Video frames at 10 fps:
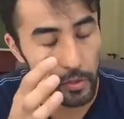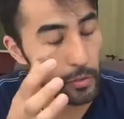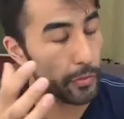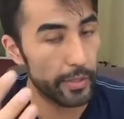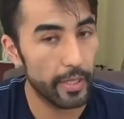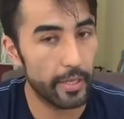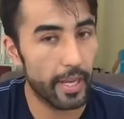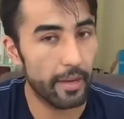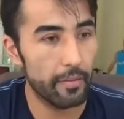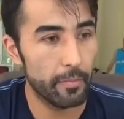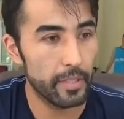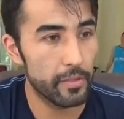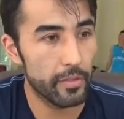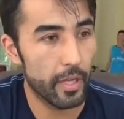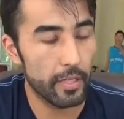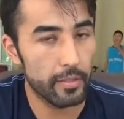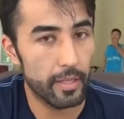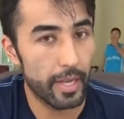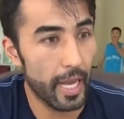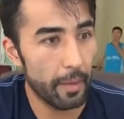The Australian government is not
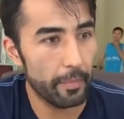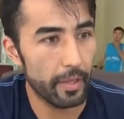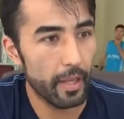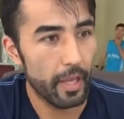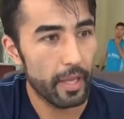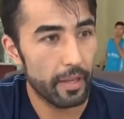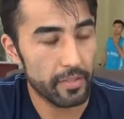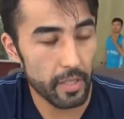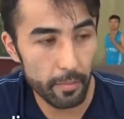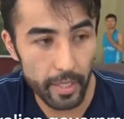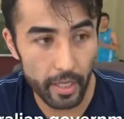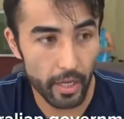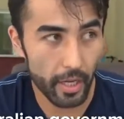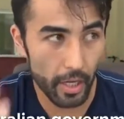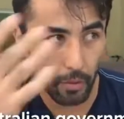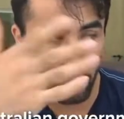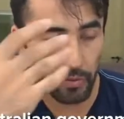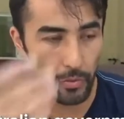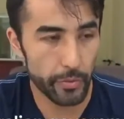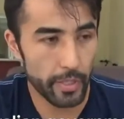happy if somebody going to go
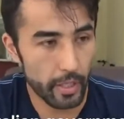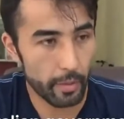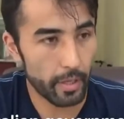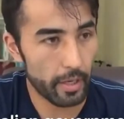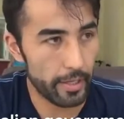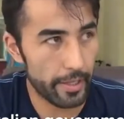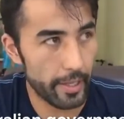to Australia by